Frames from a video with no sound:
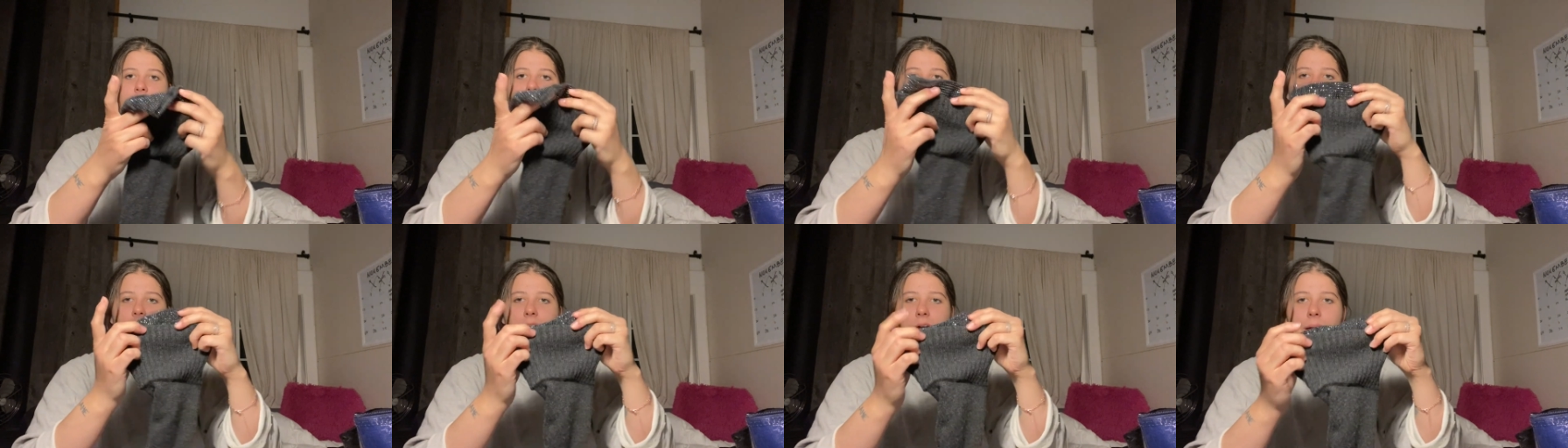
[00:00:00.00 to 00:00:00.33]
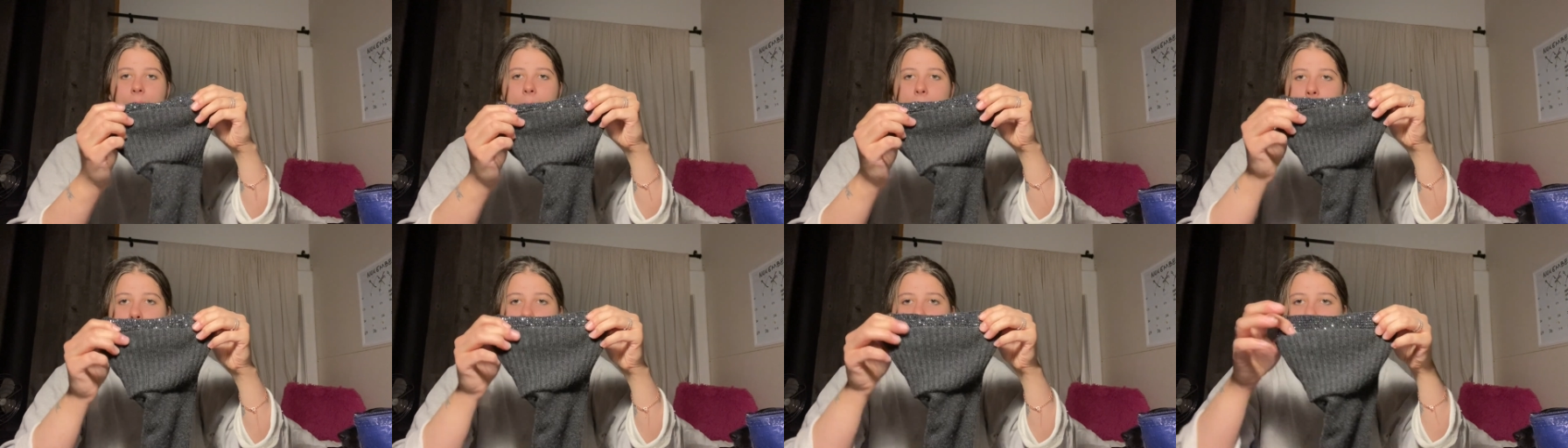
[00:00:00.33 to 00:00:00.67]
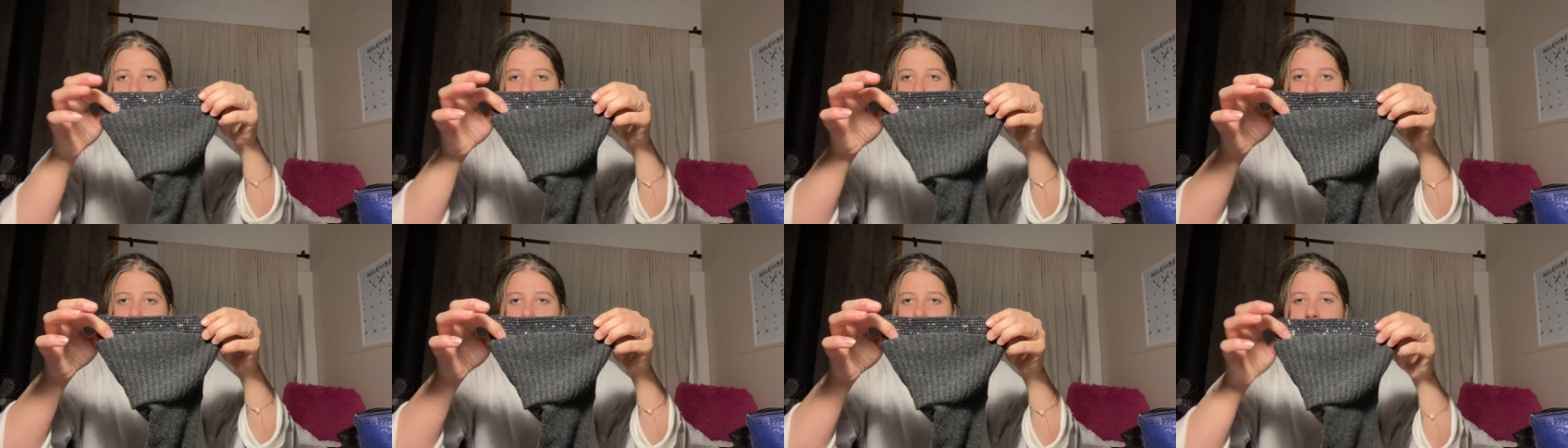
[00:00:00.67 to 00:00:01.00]
Um
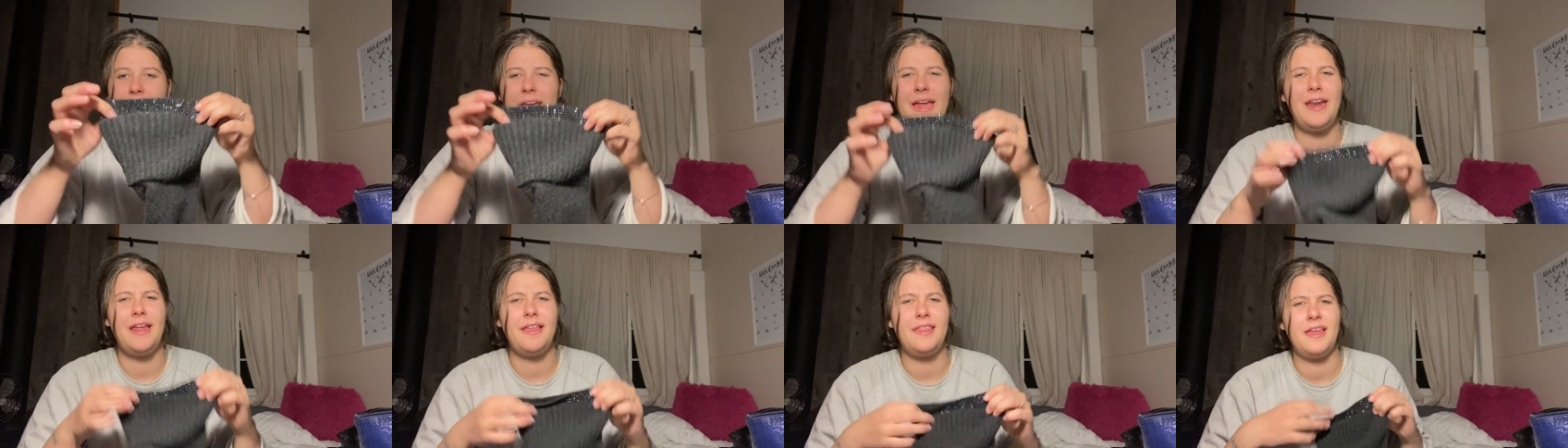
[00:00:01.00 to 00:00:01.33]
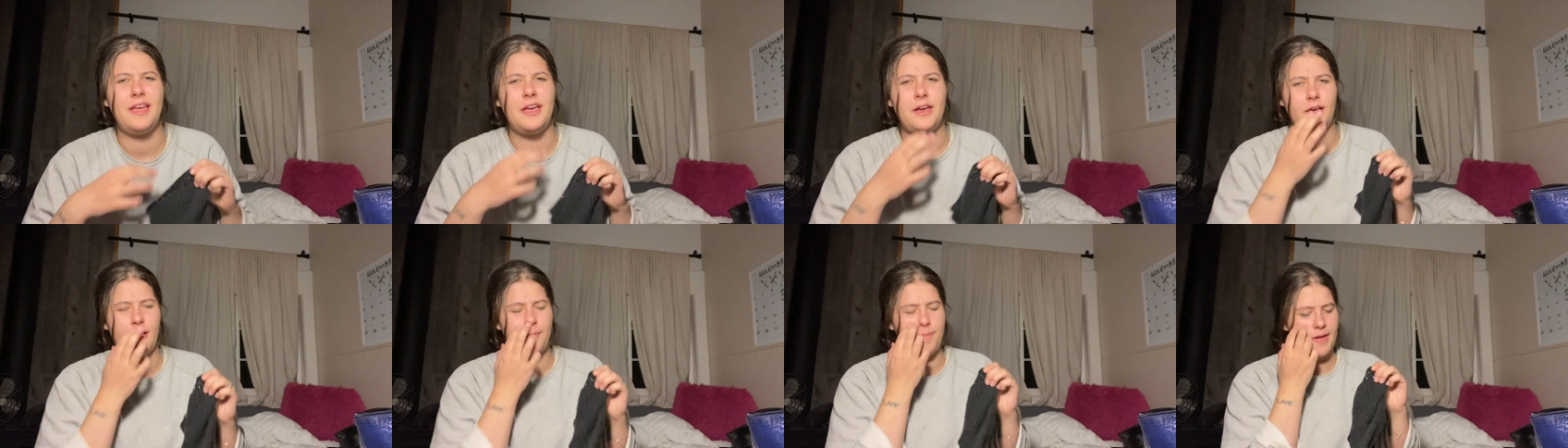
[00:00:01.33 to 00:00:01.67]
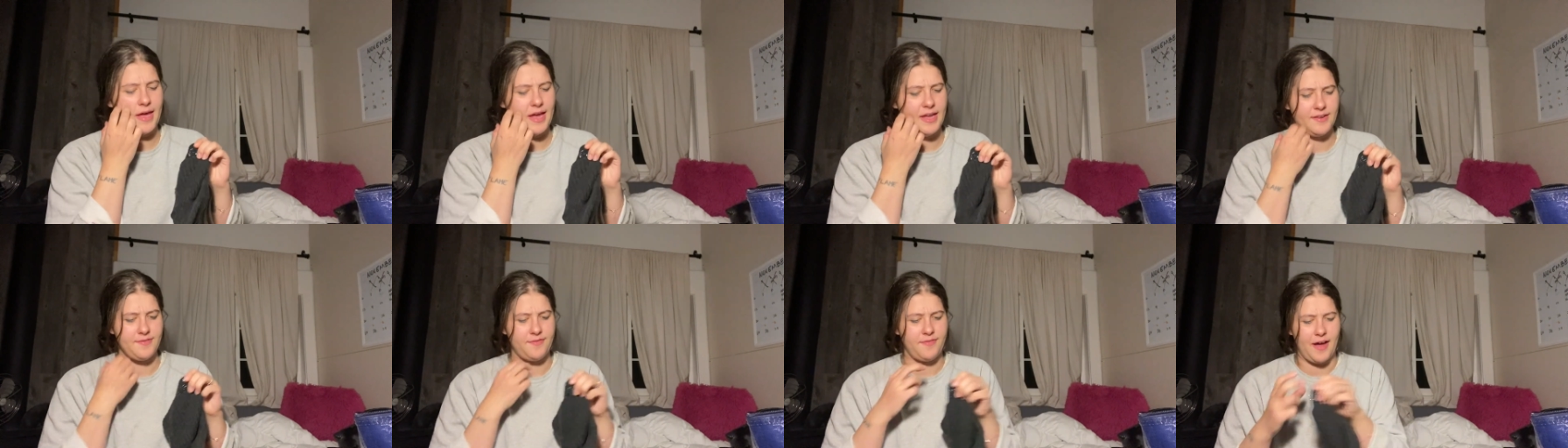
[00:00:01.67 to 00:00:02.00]
and I think I
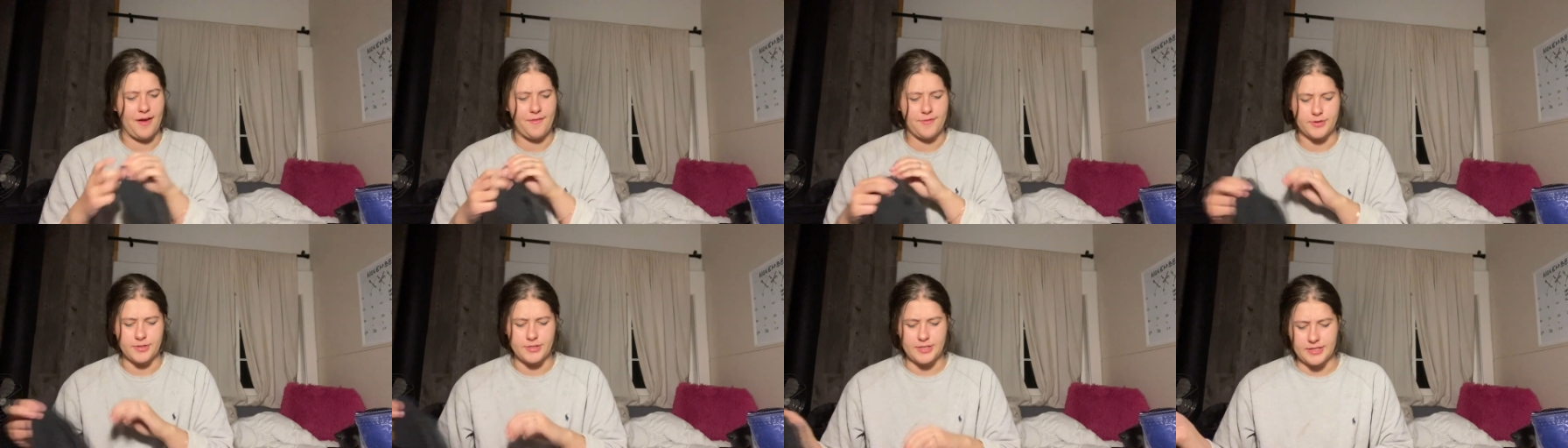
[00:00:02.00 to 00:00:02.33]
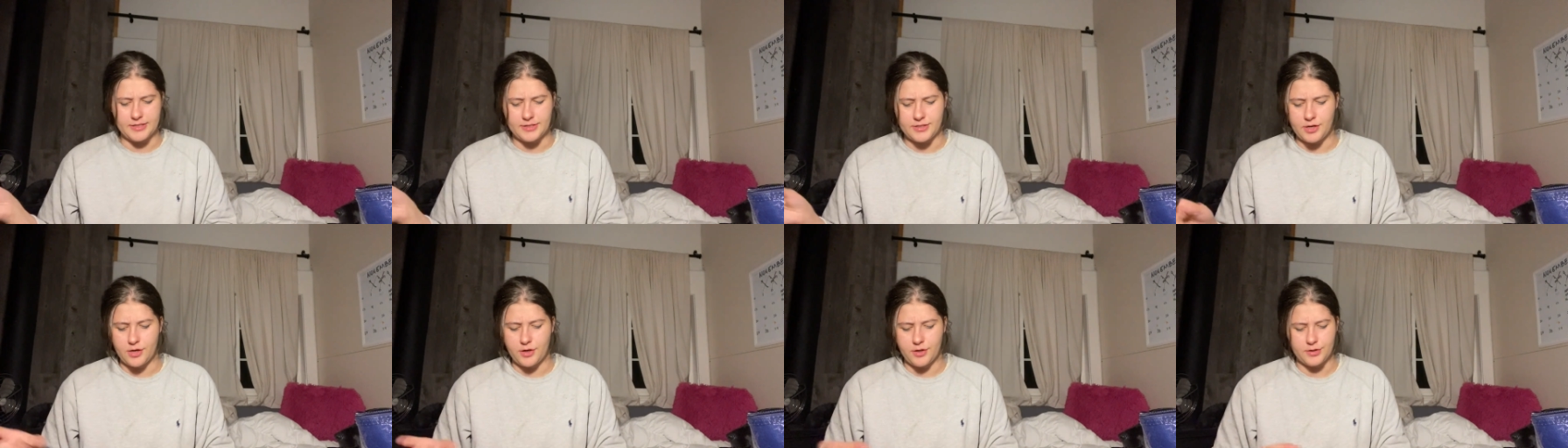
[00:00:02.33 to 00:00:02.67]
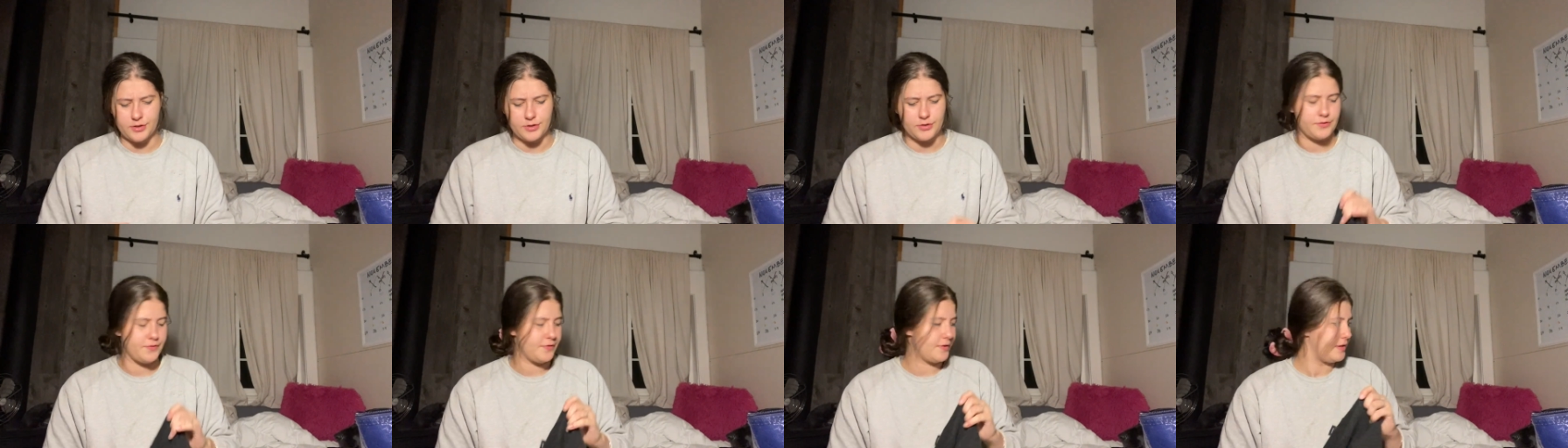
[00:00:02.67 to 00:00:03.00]
paid 5 or 6
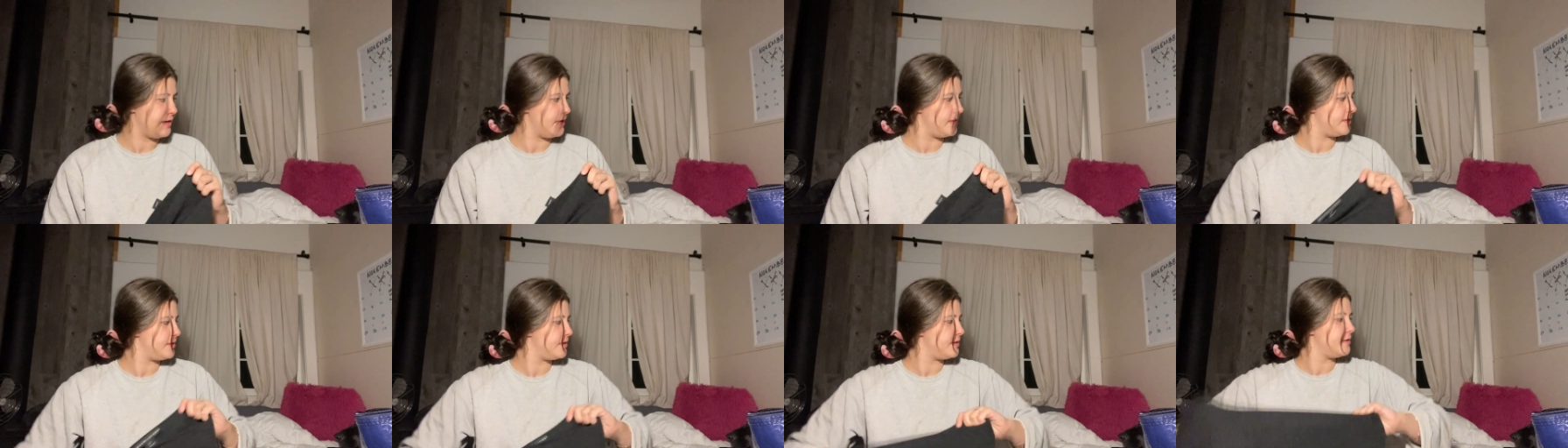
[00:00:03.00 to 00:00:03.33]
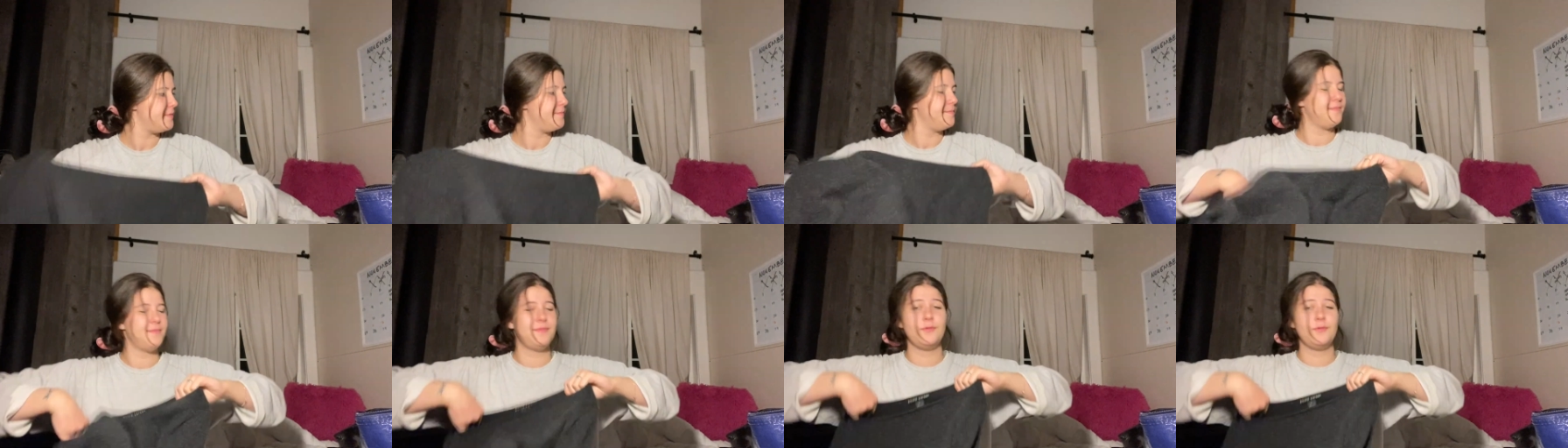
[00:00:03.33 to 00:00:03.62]
dollars for this.